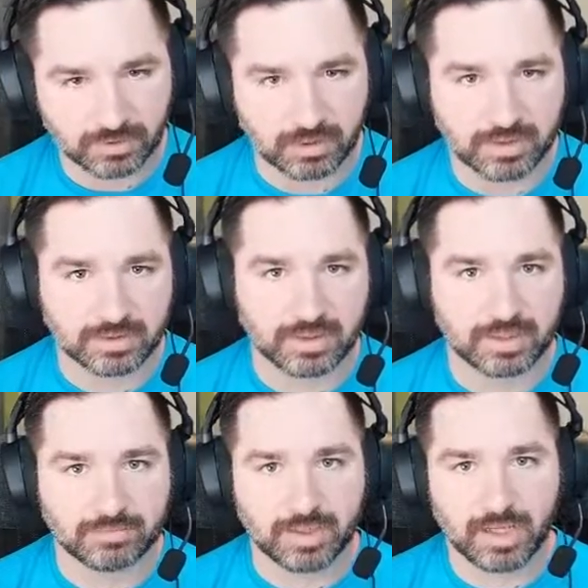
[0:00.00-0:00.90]
a lot of the
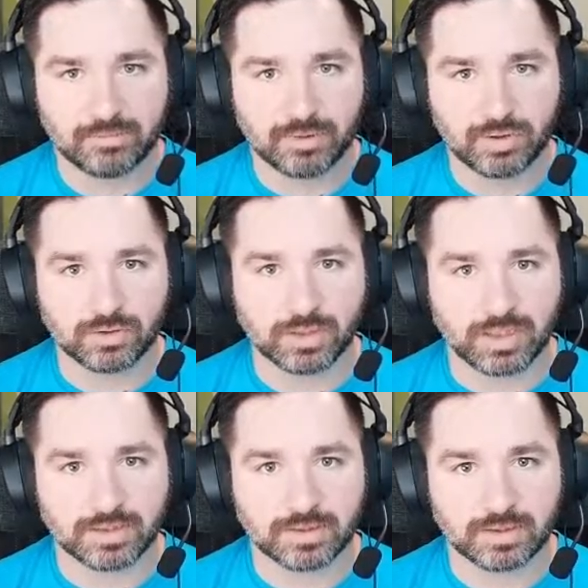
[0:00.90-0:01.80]
times I'm
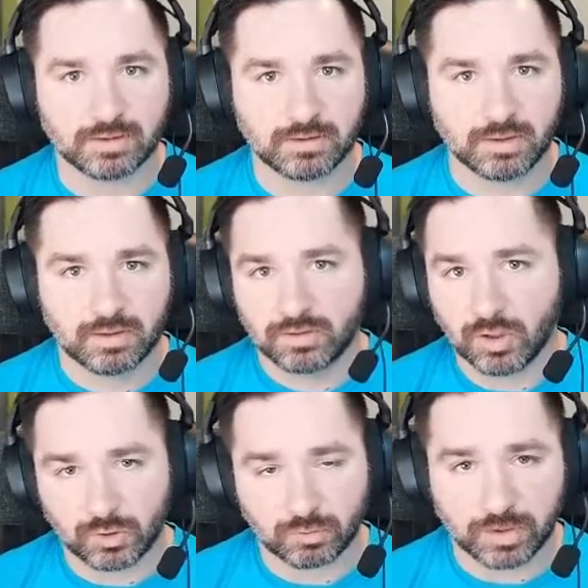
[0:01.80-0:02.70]
utilizing
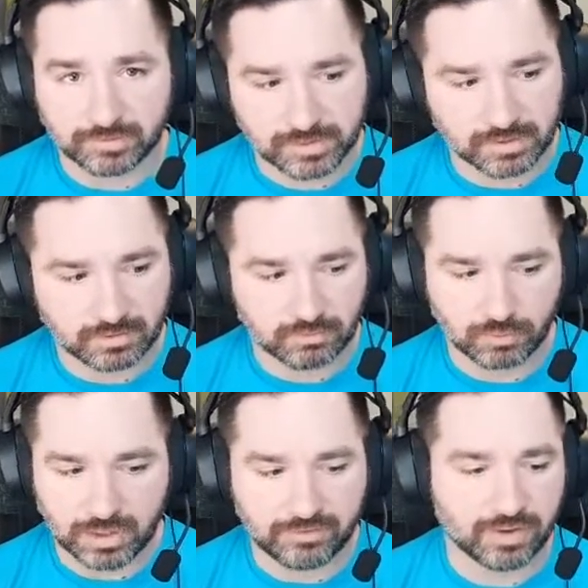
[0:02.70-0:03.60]
Node 12 still.
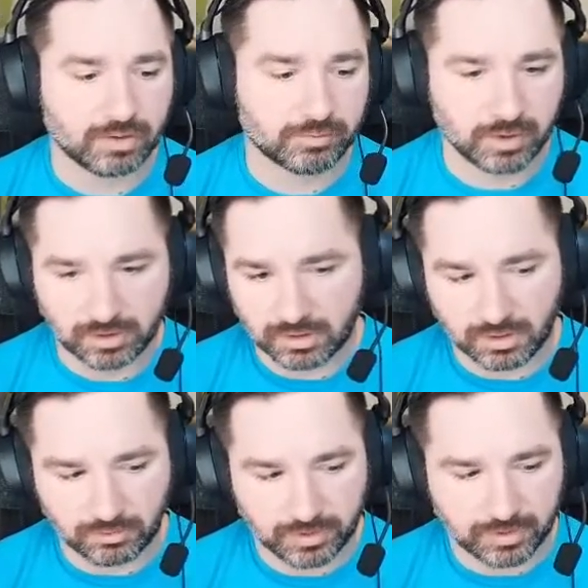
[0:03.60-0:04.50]
We haven't upgraded all
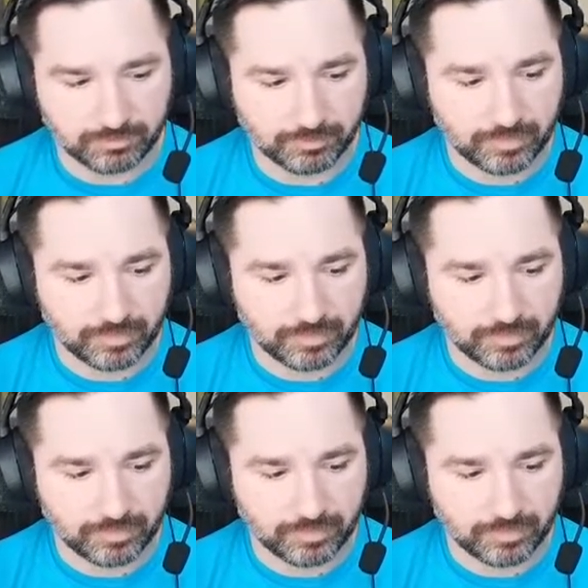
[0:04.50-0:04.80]
the way up.